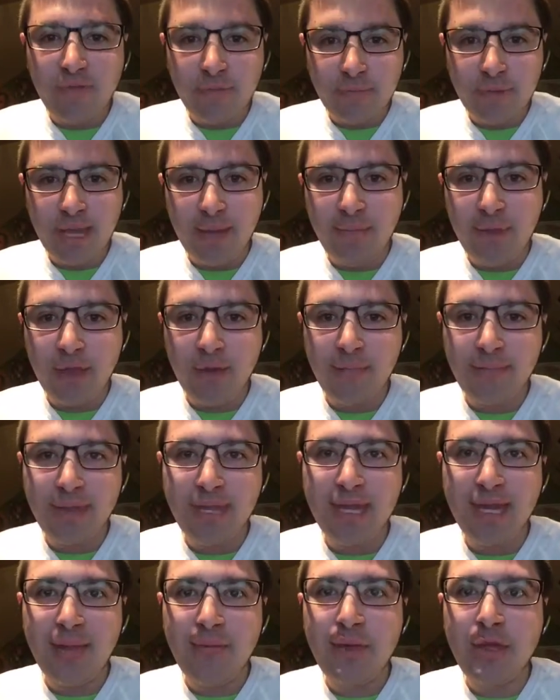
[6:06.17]

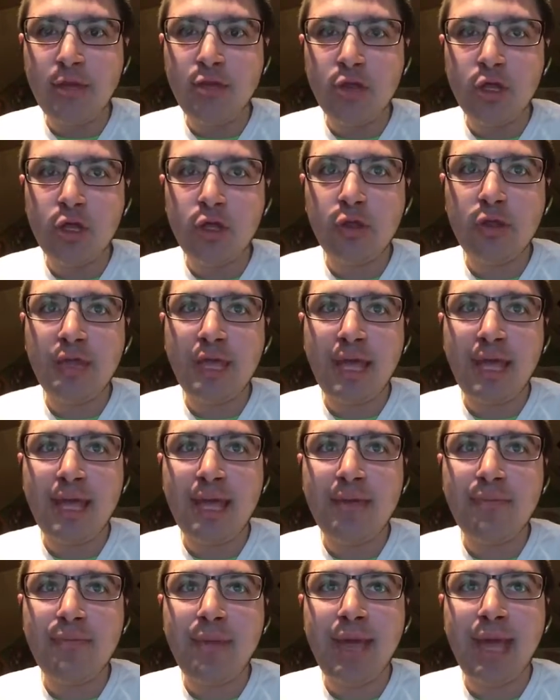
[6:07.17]
WMTW News 8 in
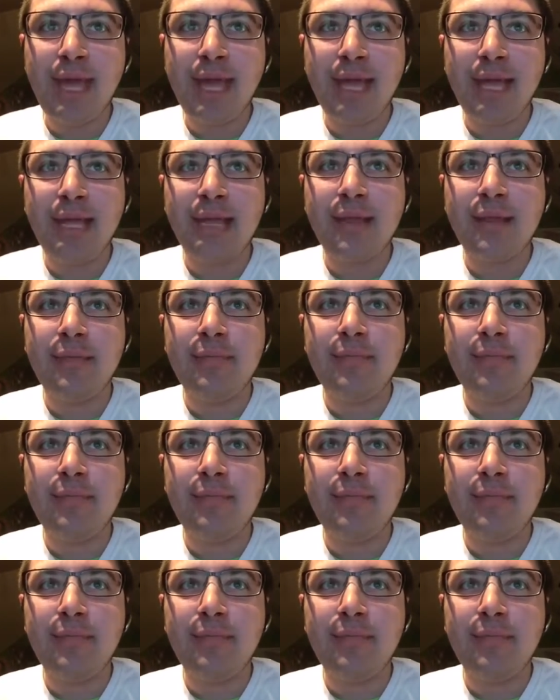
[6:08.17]
Maine.